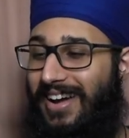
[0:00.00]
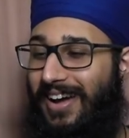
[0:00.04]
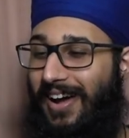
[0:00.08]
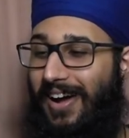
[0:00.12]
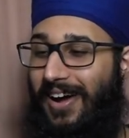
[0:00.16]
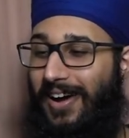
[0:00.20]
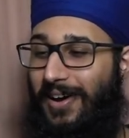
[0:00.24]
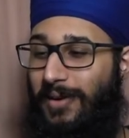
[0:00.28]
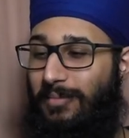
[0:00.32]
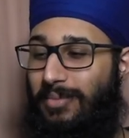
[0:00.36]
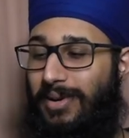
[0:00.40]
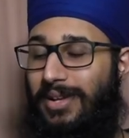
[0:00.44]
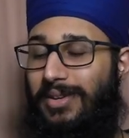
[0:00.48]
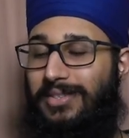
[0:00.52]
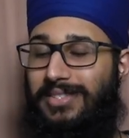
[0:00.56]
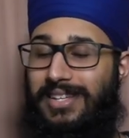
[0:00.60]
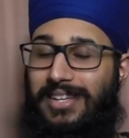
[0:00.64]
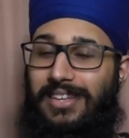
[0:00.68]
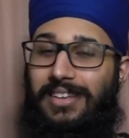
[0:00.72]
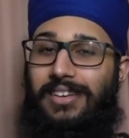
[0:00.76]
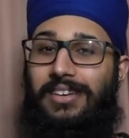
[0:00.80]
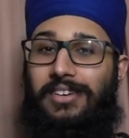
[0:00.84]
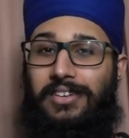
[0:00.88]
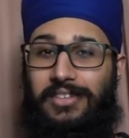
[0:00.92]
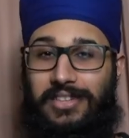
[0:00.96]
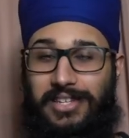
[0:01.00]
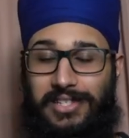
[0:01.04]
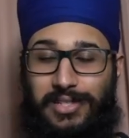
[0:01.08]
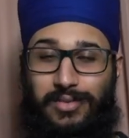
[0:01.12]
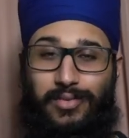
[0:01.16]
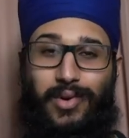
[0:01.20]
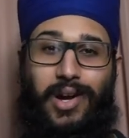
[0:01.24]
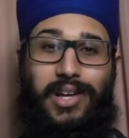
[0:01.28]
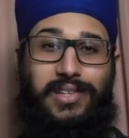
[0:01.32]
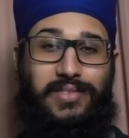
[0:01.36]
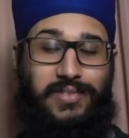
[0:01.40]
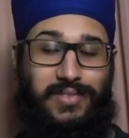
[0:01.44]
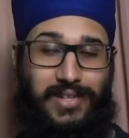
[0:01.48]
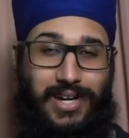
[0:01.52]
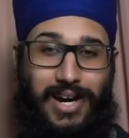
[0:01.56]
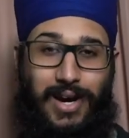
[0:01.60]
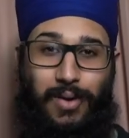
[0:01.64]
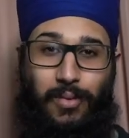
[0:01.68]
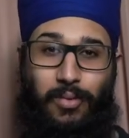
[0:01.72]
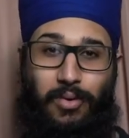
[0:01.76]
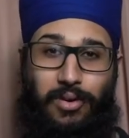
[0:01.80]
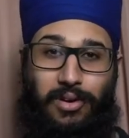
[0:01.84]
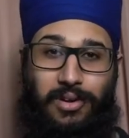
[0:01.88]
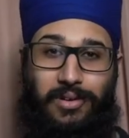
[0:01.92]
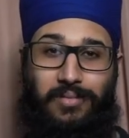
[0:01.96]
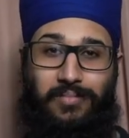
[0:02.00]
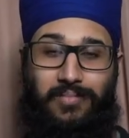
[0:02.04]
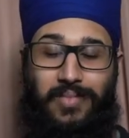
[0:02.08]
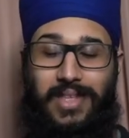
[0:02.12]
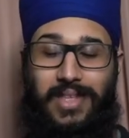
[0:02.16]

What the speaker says: But I was like, you know, there's The Rise of Skywalker.